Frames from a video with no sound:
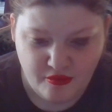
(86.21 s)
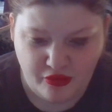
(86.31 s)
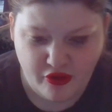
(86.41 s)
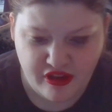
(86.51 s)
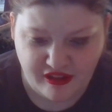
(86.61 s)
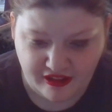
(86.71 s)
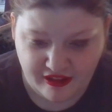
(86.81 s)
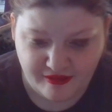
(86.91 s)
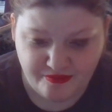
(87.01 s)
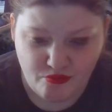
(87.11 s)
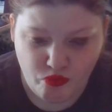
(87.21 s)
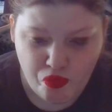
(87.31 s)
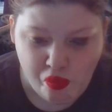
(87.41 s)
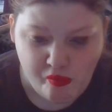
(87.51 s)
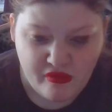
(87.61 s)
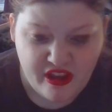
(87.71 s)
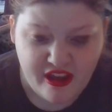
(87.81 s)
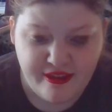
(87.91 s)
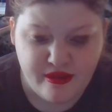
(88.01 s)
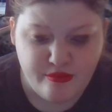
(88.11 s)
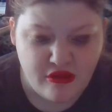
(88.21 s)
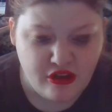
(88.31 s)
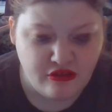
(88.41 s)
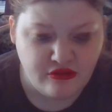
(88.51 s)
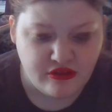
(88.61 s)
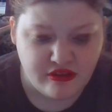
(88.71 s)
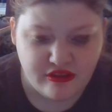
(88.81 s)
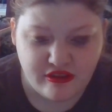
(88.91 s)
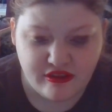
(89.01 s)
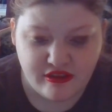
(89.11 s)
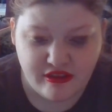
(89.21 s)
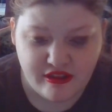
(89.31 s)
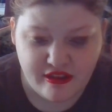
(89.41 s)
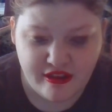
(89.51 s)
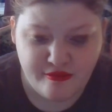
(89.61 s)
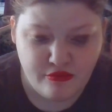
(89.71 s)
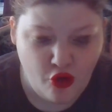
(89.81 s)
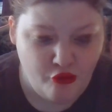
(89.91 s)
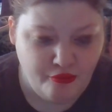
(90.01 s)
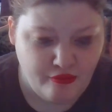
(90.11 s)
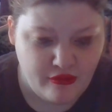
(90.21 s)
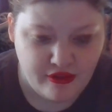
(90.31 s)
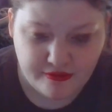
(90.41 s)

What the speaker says: Boyington in the middle in, Mo-